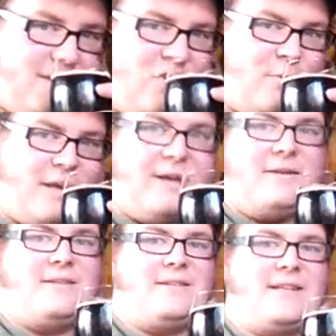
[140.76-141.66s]
To
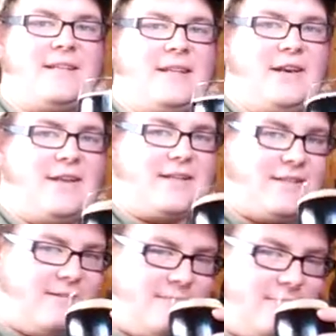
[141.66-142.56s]
be deadly
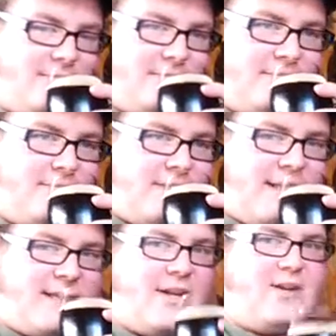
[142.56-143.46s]
honest,
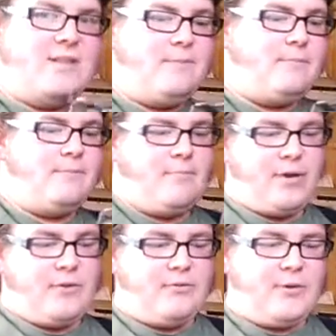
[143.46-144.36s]
let's get on to
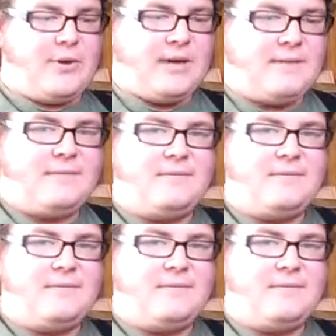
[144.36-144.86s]
beer reviewing